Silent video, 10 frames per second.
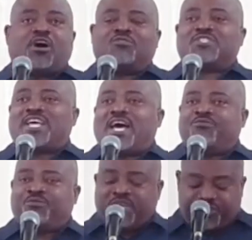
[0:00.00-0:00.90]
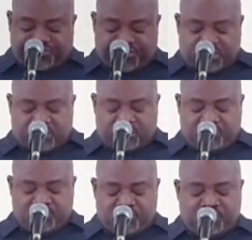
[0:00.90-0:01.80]
of salvation
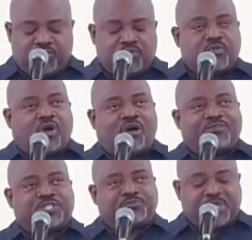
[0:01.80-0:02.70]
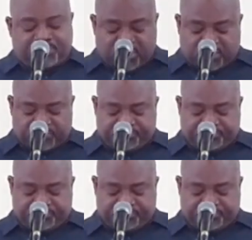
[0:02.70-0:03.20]
of his people.